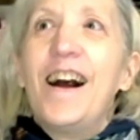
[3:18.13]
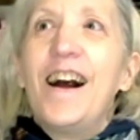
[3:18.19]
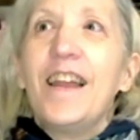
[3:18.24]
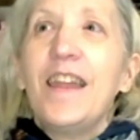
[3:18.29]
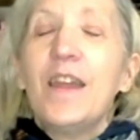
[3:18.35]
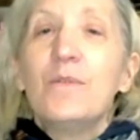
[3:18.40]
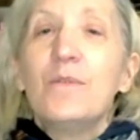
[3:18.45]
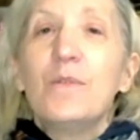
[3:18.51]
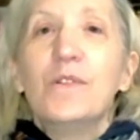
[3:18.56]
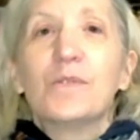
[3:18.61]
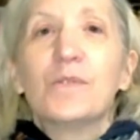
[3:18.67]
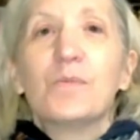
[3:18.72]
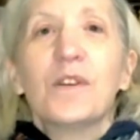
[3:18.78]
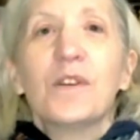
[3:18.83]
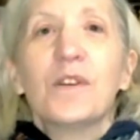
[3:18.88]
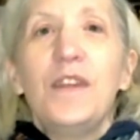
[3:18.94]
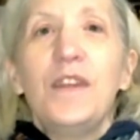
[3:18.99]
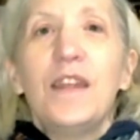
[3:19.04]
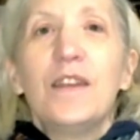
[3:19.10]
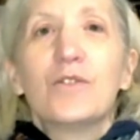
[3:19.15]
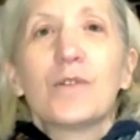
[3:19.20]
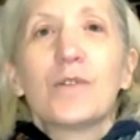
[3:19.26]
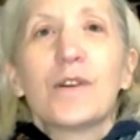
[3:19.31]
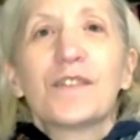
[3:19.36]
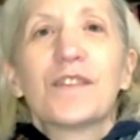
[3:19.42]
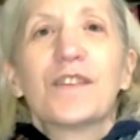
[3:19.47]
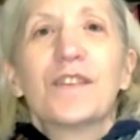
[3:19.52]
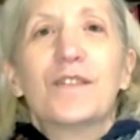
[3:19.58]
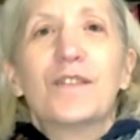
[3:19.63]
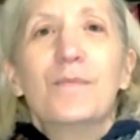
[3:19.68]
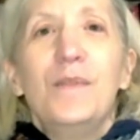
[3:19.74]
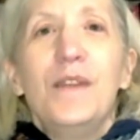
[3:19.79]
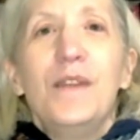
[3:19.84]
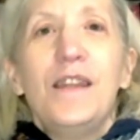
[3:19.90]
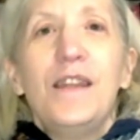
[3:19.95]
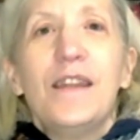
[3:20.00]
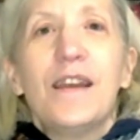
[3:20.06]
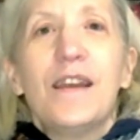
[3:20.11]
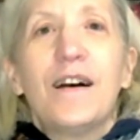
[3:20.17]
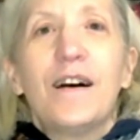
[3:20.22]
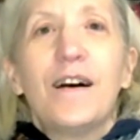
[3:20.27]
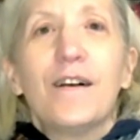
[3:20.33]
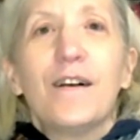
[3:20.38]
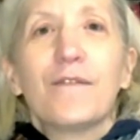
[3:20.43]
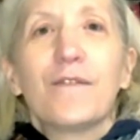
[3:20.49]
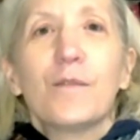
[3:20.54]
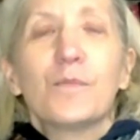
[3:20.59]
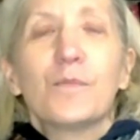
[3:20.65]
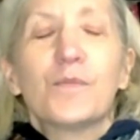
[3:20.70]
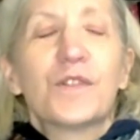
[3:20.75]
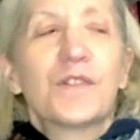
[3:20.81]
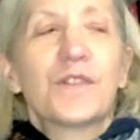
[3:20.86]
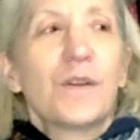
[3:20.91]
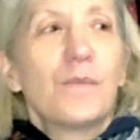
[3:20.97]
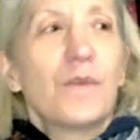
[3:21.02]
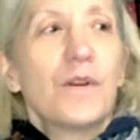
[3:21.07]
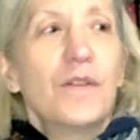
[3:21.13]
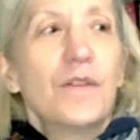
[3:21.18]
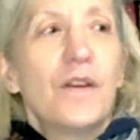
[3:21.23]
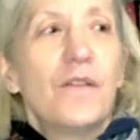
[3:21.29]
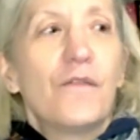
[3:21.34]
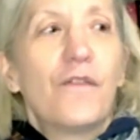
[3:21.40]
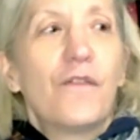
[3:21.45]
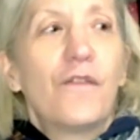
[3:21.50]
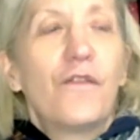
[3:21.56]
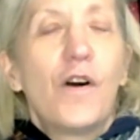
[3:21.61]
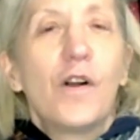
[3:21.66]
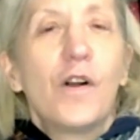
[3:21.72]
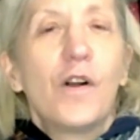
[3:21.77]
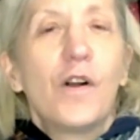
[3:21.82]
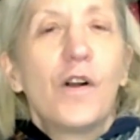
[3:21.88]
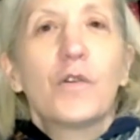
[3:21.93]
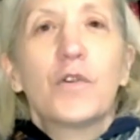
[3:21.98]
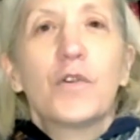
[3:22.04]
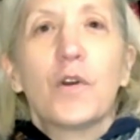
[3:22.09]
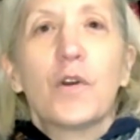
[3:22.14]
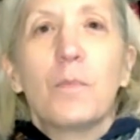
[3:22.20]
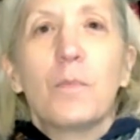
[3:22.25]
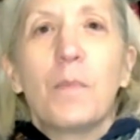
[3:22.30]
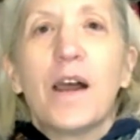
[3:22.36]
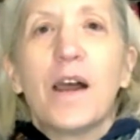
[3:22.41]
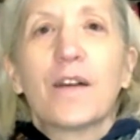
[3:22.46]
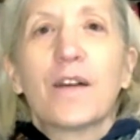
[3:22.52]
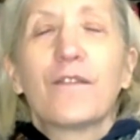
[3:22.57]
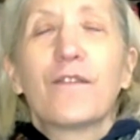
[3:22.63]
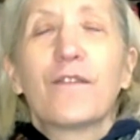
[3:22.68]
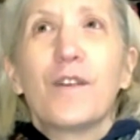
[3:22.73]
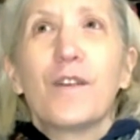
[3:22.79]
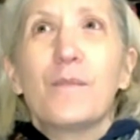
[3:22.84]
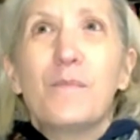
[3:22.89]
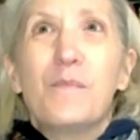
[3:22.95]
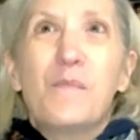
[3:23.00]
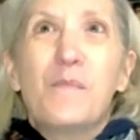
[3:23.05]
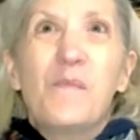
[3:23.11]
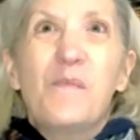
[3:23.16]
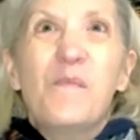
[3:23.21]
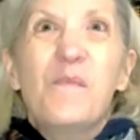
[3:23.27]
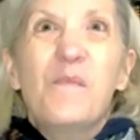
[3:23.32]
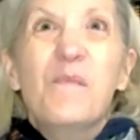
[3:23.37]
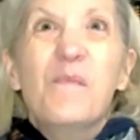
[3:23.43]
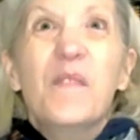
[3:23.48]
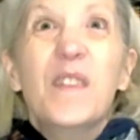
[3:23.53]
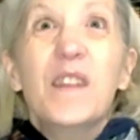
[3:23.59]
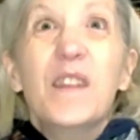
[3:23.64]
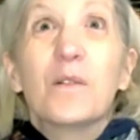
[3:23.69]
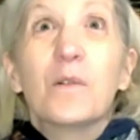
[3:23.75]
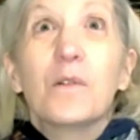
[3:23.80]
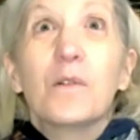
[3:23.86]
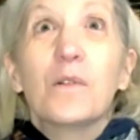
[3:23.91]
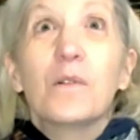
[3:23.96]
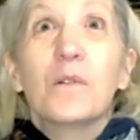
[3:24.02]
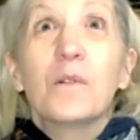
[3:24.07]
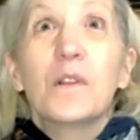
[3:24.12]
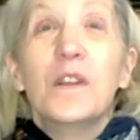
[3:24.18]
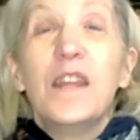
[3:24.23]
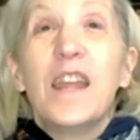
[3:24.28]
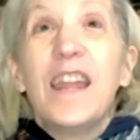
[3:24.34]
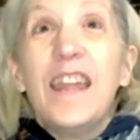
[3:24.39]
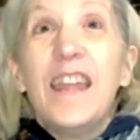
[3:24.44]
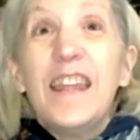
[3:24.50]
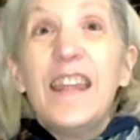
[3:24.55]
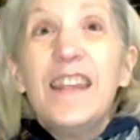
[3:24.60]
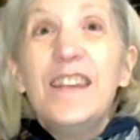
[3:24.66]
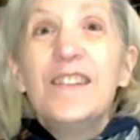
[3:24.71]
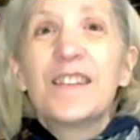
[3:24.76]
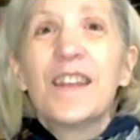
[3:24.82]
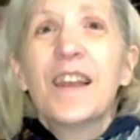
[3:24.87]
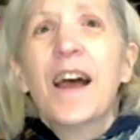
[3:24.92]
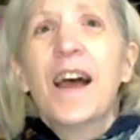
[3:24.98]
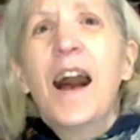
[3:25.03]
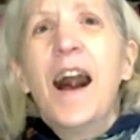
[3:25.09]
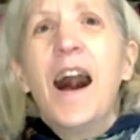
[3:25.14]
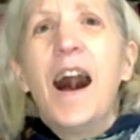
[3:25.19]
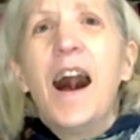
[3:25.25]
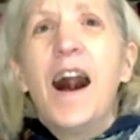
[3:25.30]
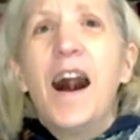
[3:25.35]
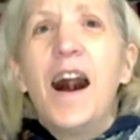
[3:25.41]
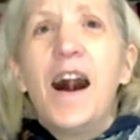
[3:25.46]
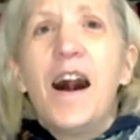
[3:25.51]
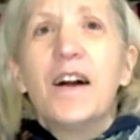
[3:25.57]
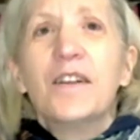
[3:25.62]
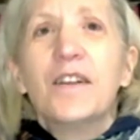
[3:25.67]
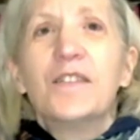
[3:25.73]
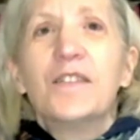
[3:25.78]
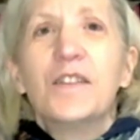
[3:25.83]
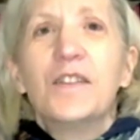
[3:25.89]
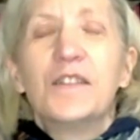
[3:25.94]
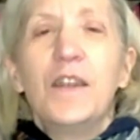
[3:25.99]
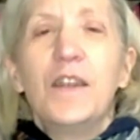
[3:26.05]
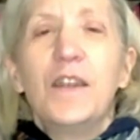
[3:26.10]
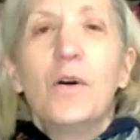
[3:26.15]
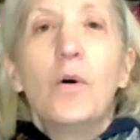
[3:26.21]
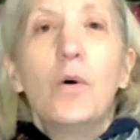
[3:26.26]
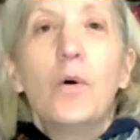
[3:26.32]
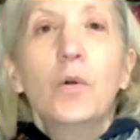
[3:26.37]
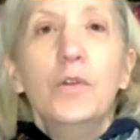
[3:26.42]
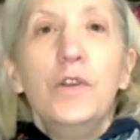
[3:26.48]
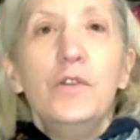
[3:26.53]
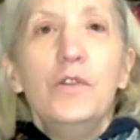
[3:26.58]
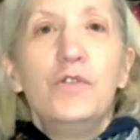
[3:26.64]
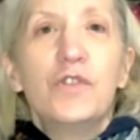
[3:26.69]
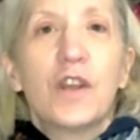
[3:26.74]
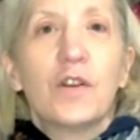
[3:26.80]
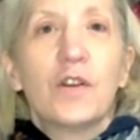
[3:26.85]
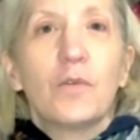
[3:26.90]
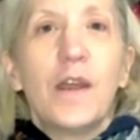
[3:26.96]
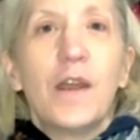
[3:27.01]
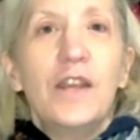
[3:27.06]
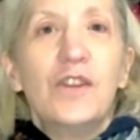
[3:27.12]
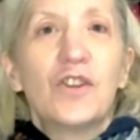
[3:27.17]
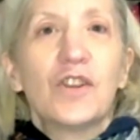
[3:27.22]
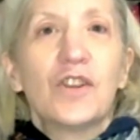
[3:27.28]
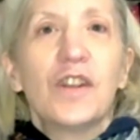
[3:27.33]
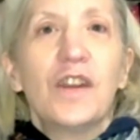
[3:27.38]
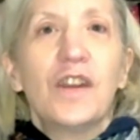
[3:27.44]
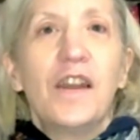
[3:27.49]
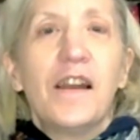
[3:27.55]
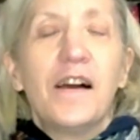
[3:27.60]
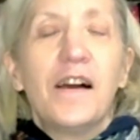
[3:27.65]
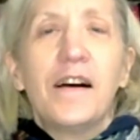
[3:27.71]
it was really interesting to me from someone that followed her back from the early 80s to see a whole new generation